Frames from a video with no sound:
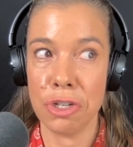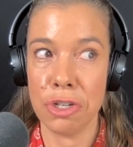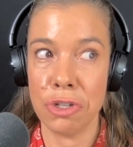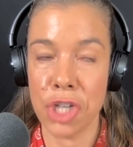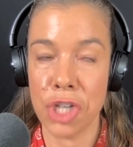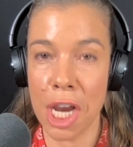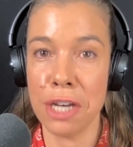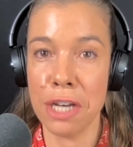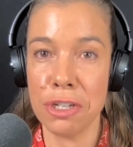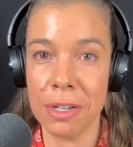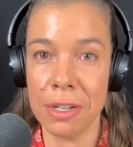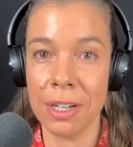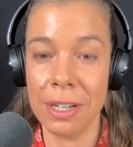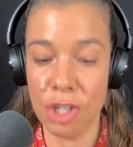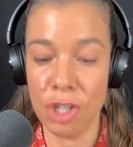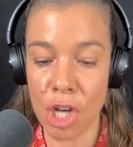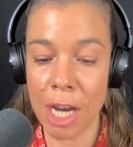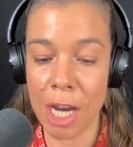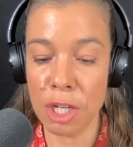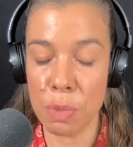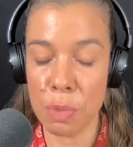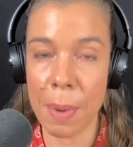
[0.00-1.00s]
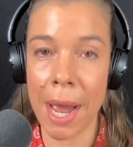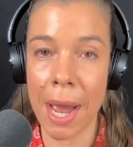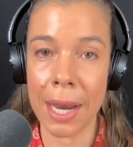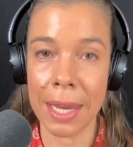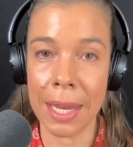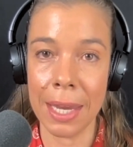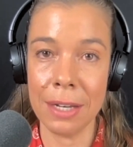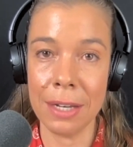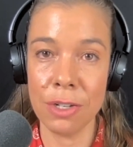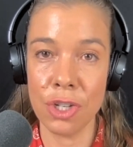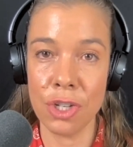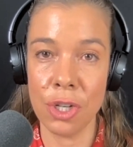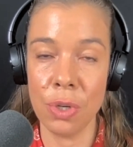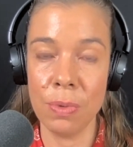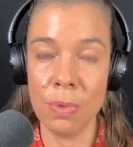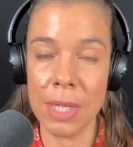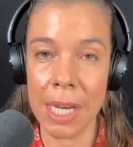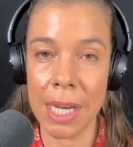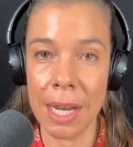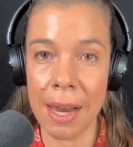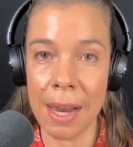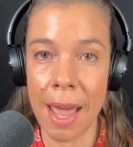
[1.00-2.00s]
change, change back into
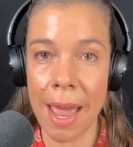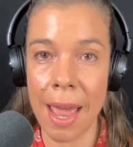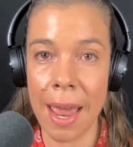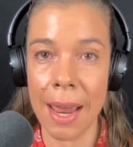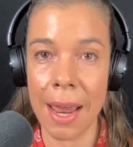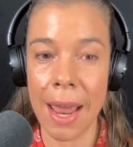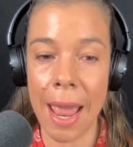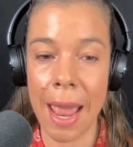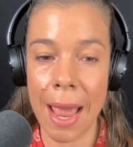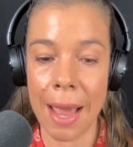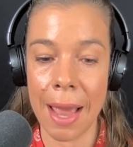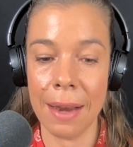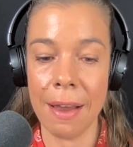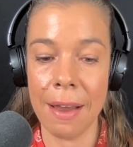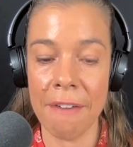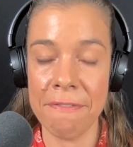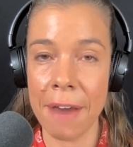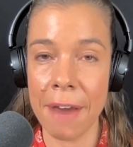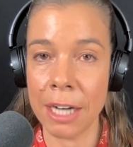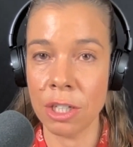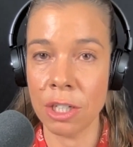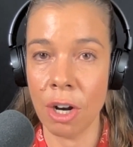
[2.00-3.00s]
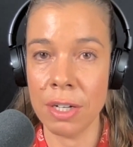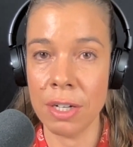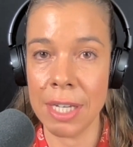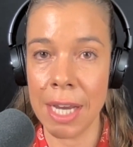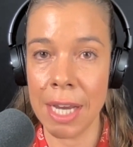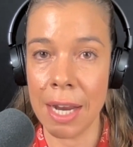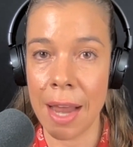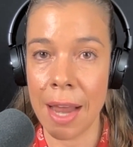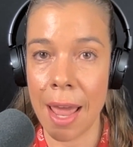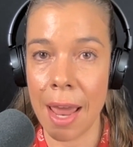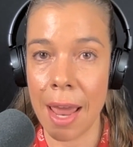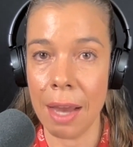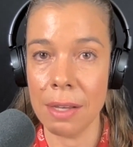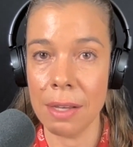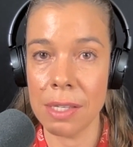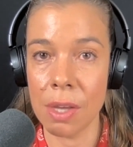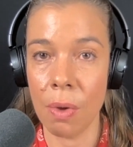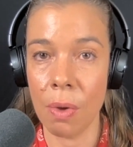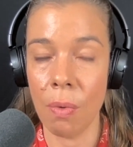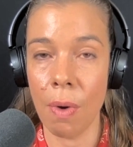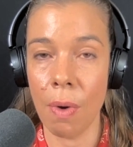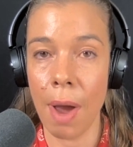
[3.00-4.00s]
D N A and affect our D N A.
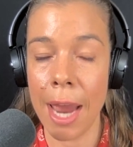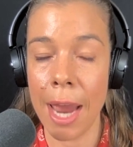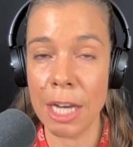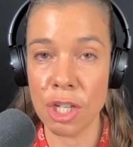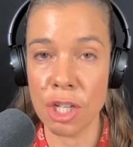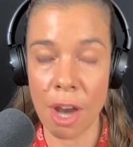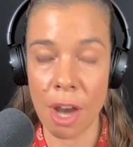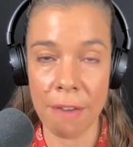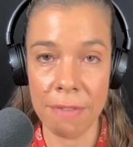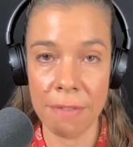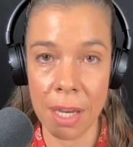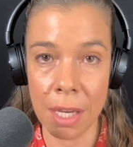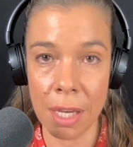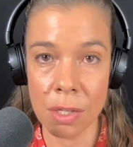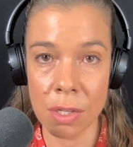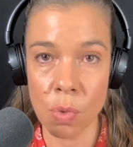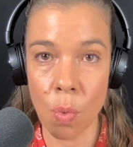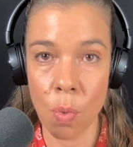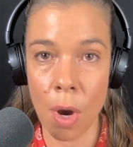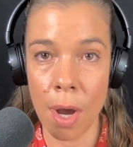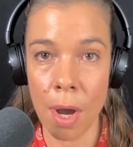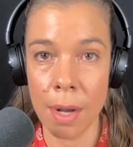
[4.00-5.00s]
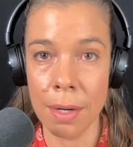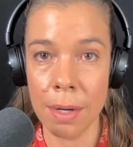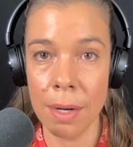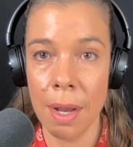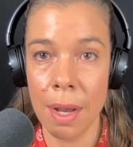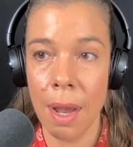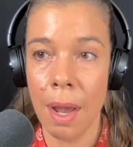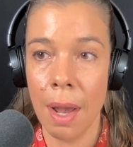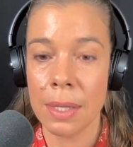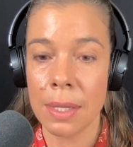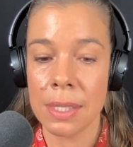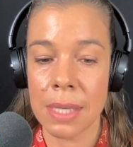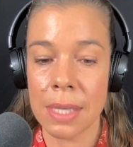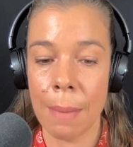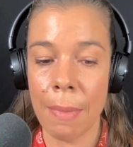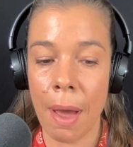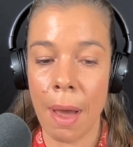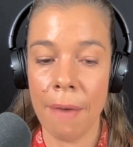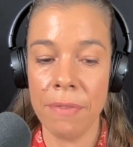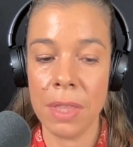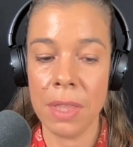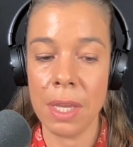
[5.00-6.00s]
So H I V is one,
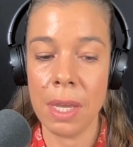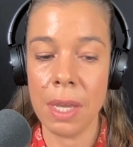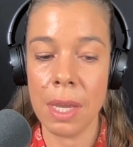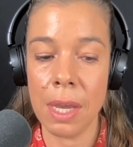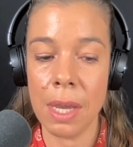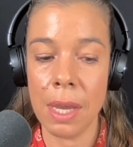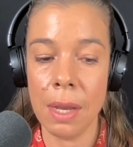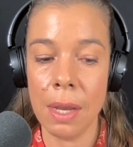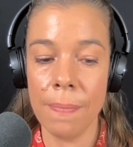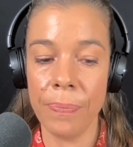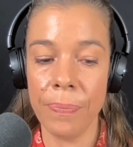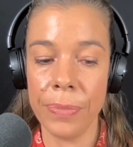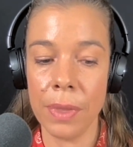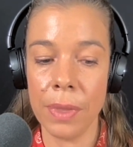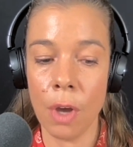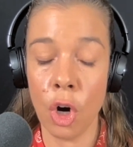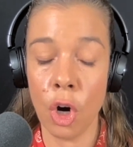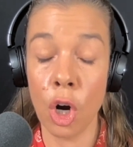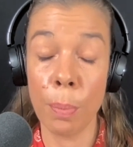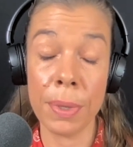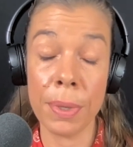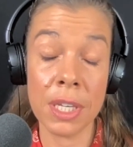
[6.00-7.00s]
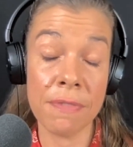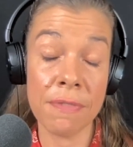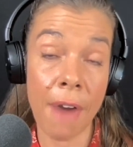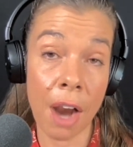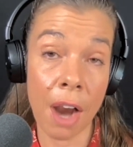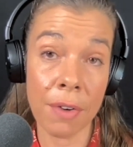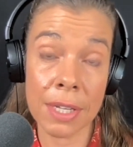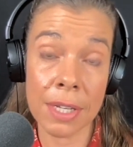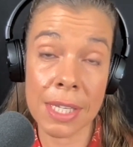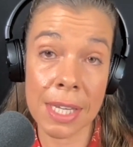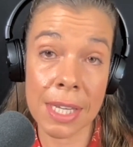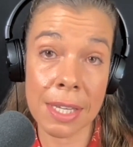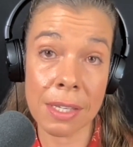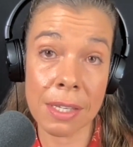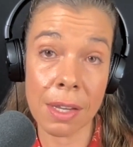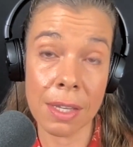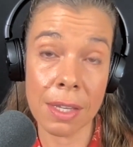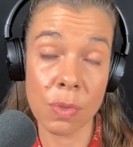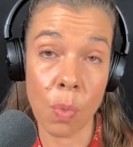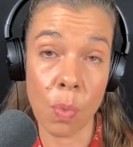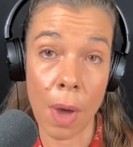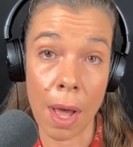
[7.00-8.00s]
some of the herpes viruses
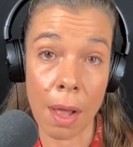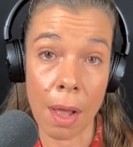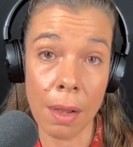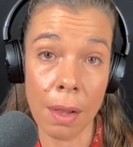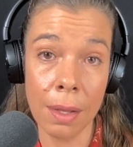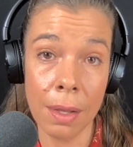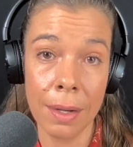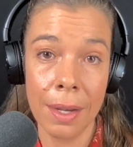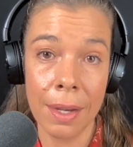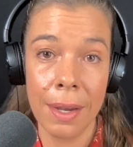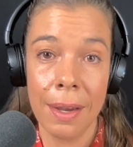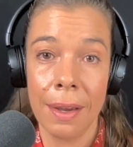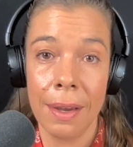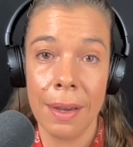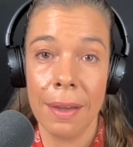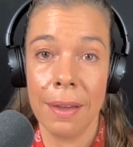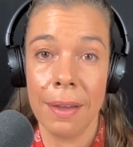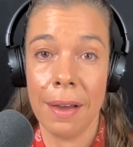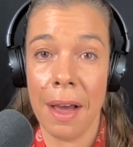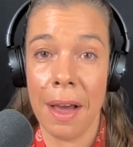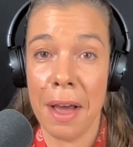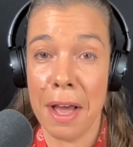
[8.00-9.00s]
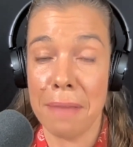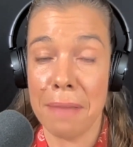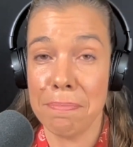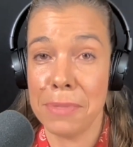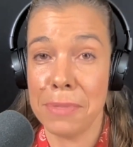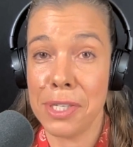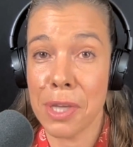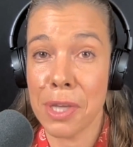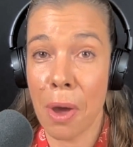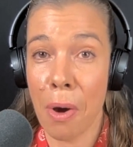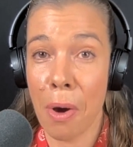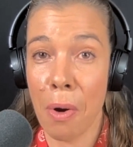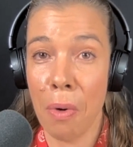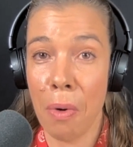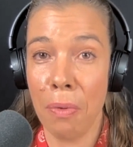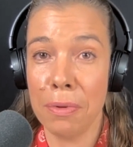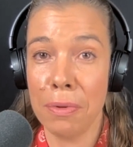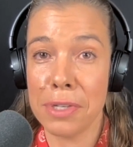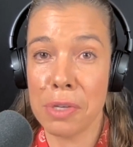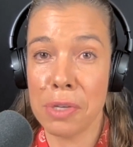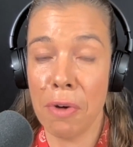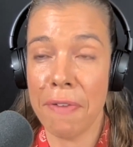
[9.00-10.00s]
as well. Um,
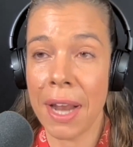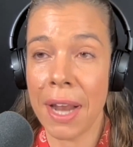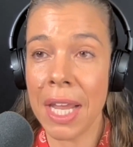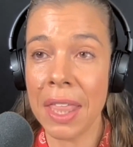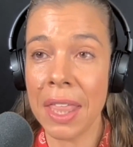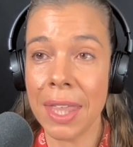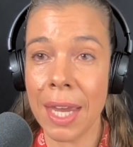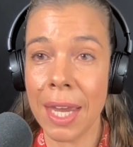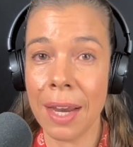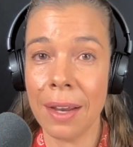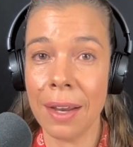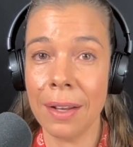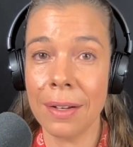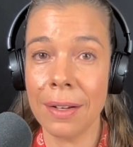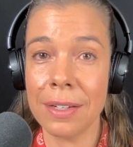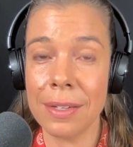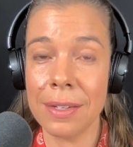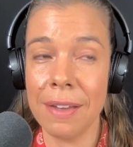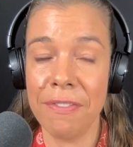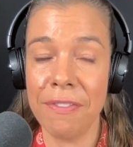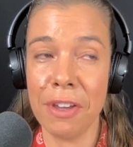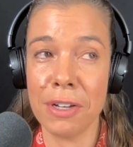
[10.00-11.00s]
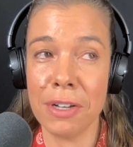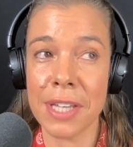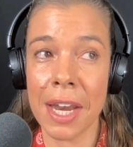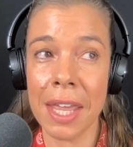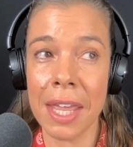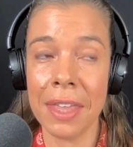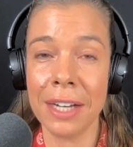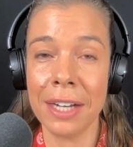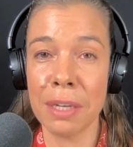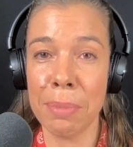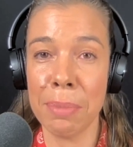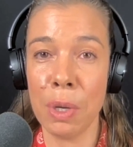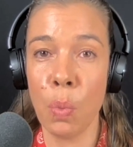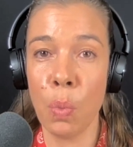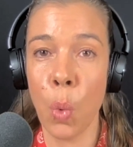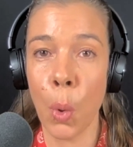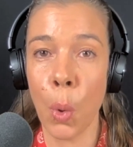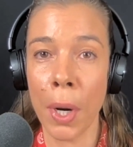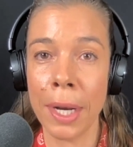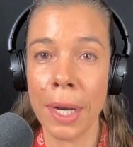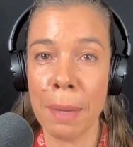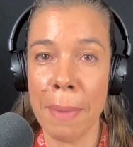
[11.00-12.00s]
so, so if anything, if there's anything to be
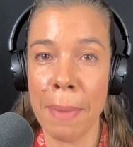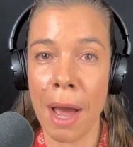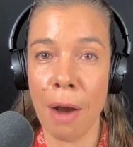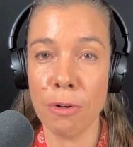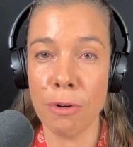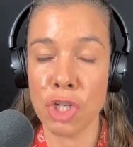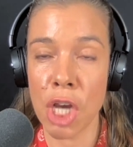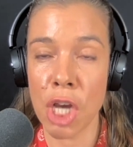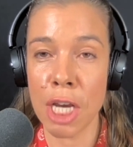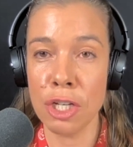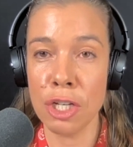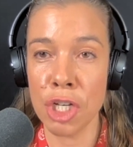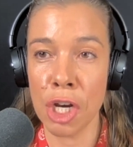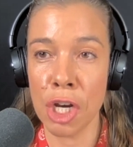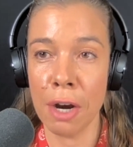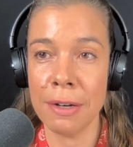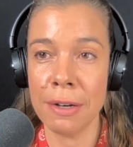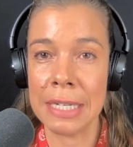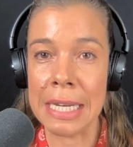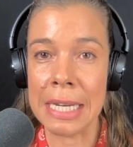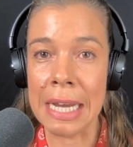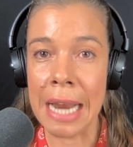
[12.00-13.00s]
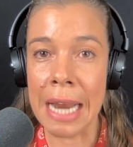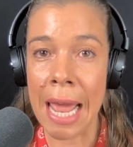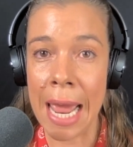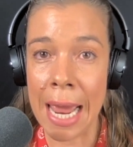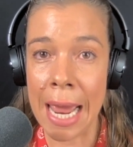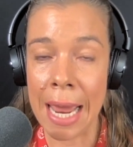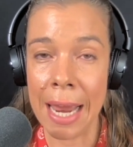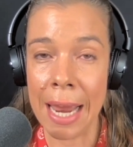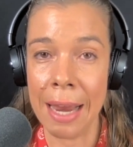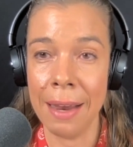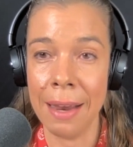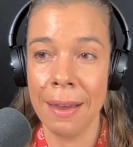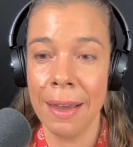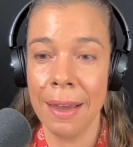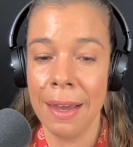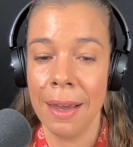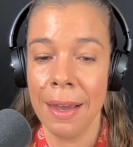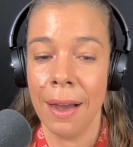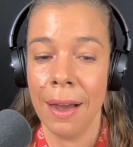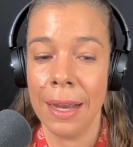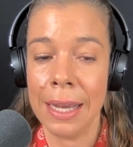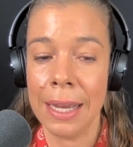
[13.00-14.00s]
worried about changing our D N A,
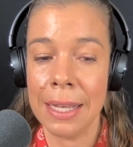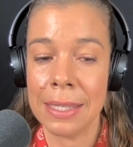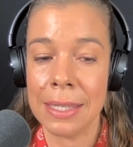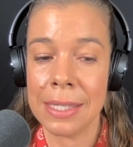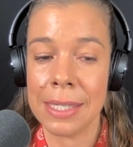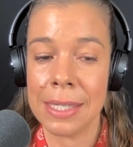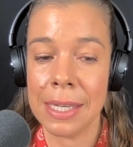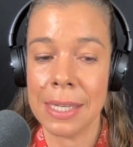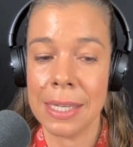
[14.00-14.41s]
it's